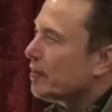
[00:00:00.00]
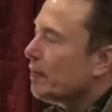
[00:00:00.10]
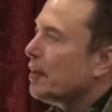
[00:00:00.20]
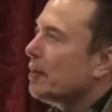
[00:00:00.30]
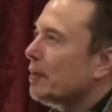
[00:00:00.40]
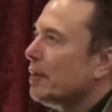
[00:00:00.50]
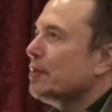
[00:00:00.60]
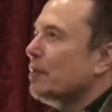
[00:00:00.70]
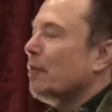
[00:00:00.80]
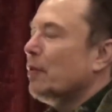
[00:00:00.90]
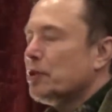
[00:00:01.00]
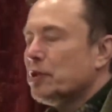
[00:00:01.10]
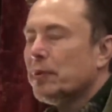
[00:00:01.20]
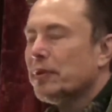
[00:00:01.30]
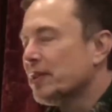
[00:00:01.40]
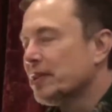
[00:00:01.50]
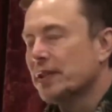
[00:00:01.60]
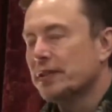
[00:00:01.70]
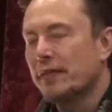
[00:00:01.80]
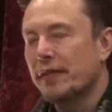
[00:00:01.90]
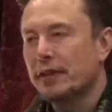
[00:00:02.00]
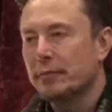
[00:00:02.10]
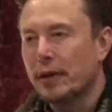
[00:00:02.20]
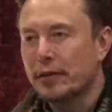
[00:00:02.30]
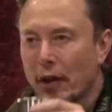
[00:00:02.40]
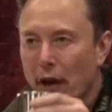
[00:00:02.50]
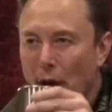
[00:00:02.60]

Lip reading: There's different versions, but 7,000 pounds.